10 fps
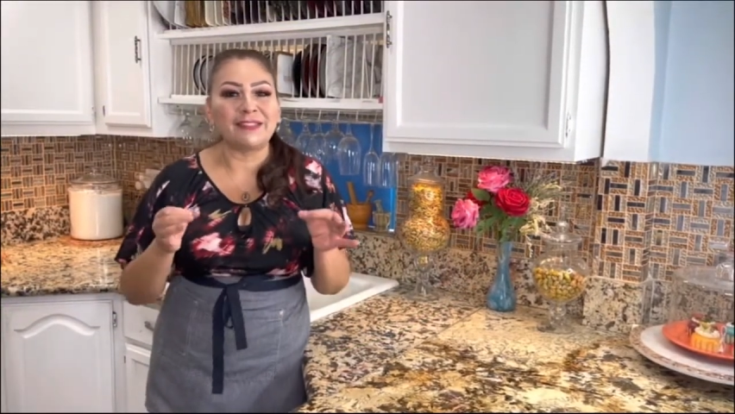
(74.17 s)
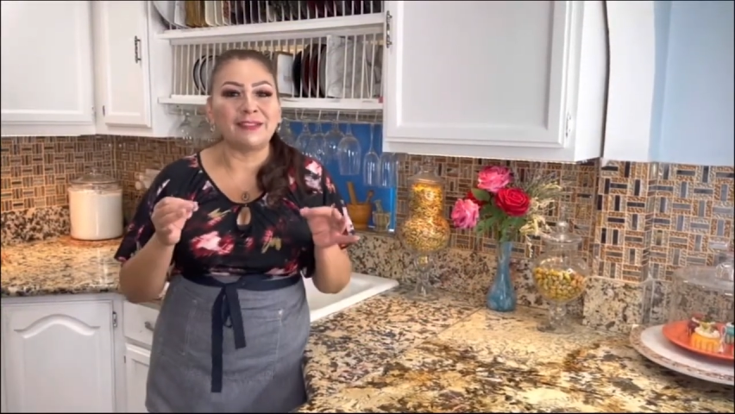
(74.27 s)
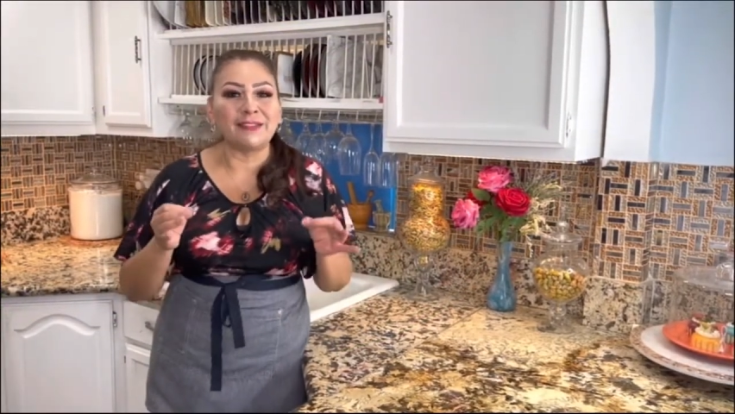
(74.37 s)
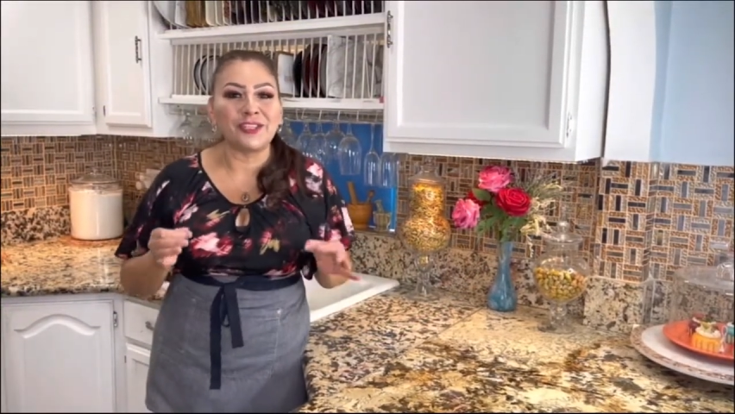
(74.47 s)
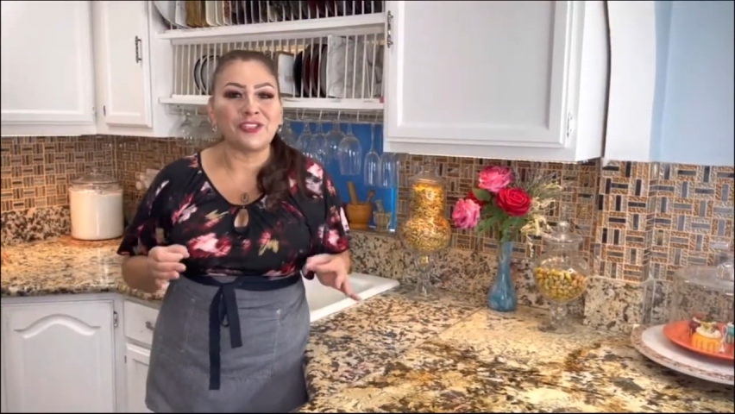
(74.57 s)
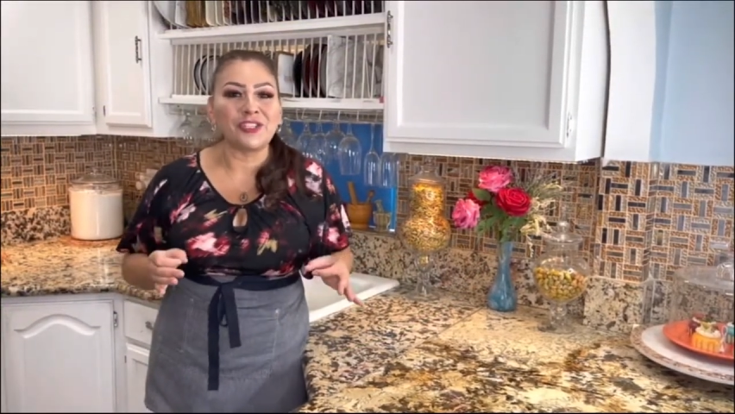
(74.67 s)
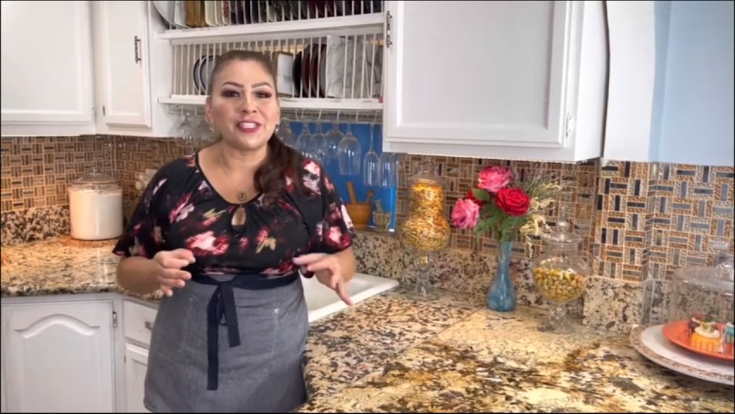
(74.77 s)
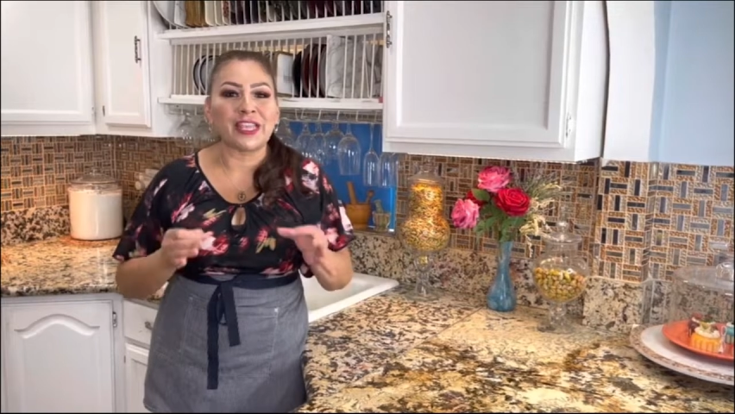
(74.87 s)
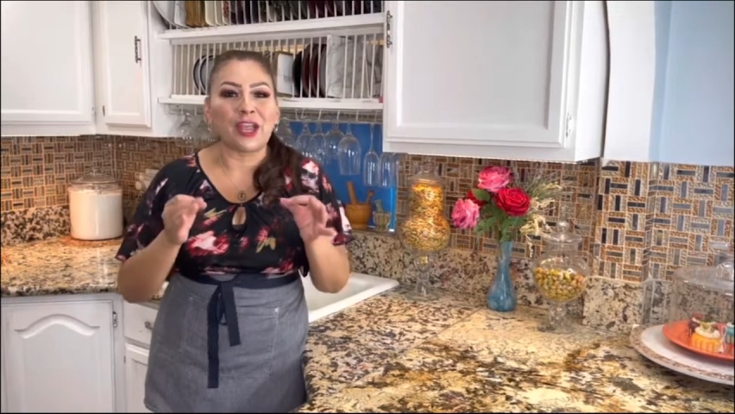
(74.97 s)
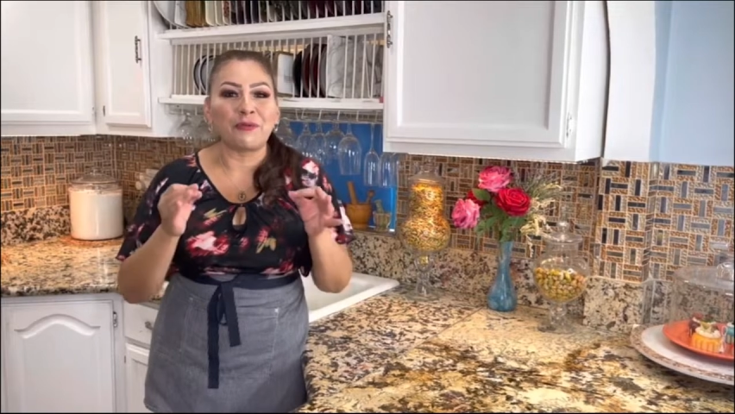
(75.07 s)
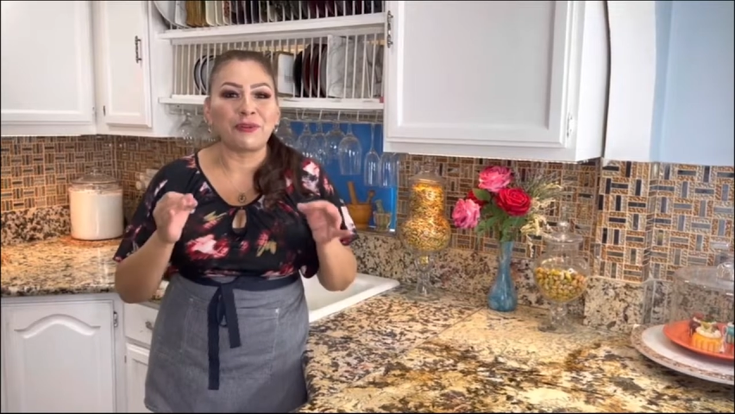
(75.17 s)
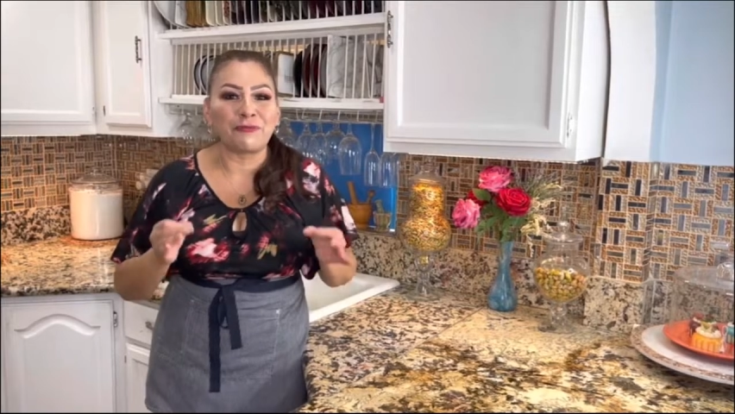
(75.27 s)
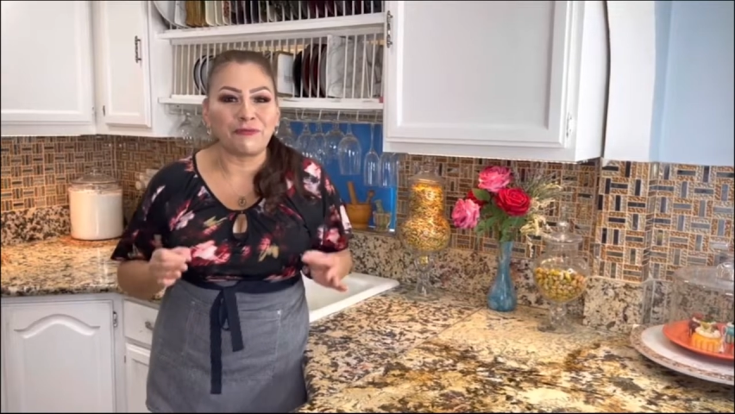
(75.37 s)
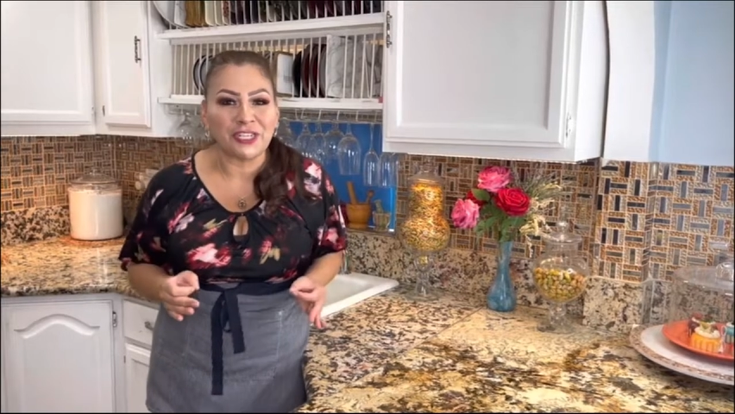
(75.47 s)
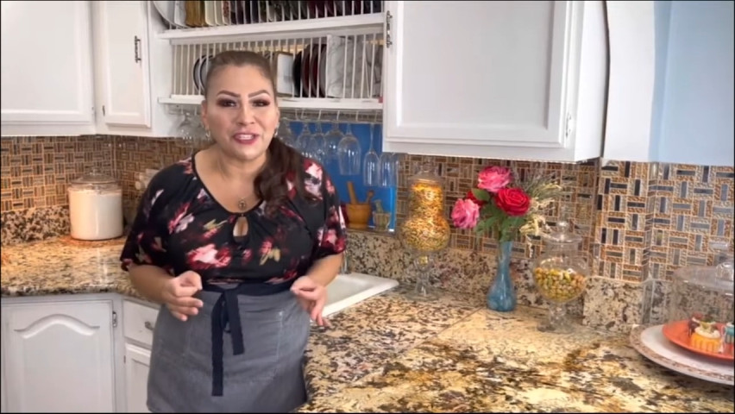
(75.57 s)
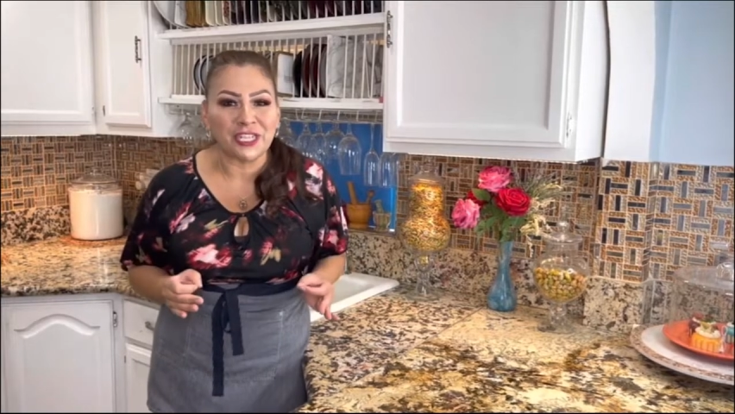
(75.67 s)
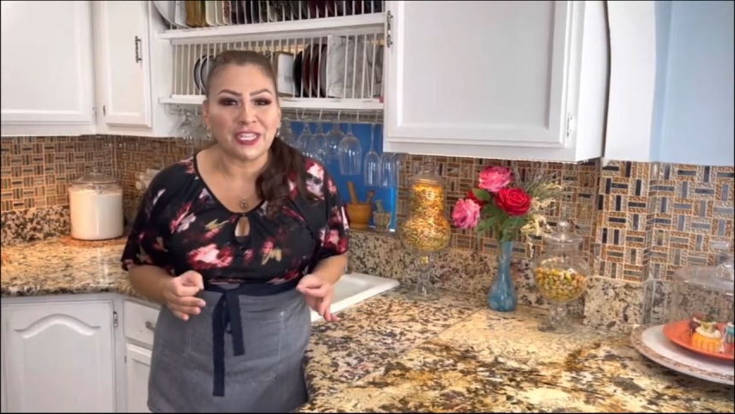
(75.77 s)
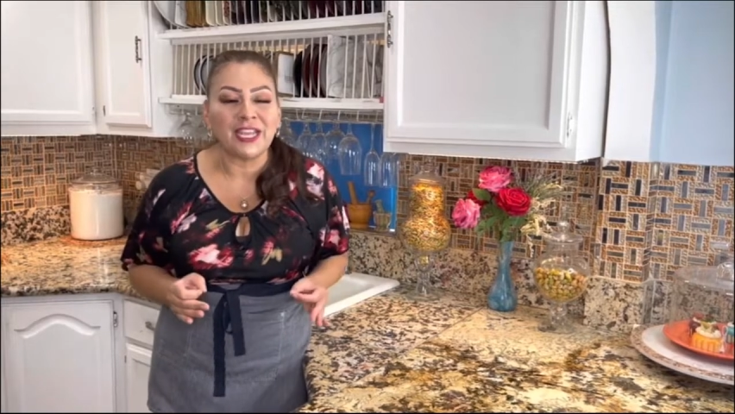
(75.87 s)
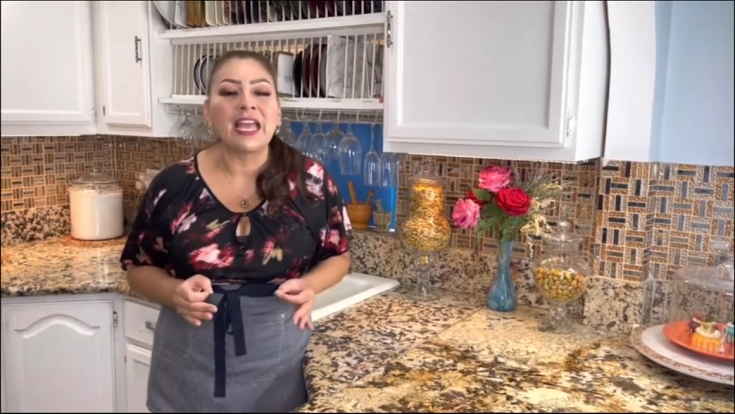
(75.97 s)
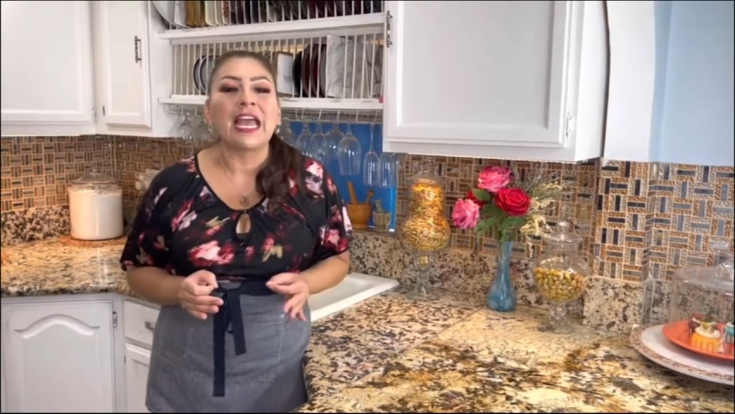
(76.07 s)
delicious and
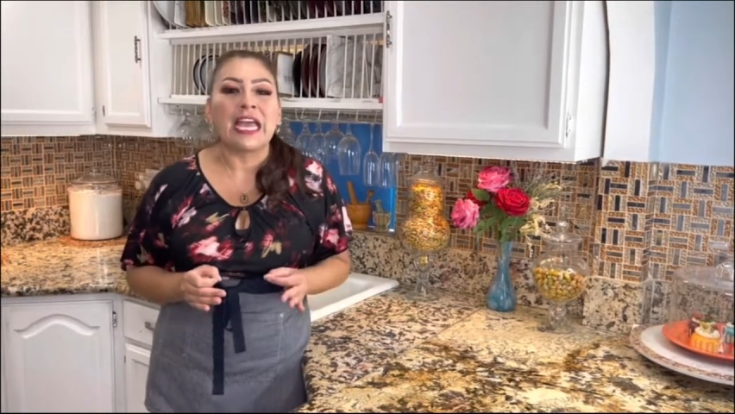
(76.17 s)
refreshing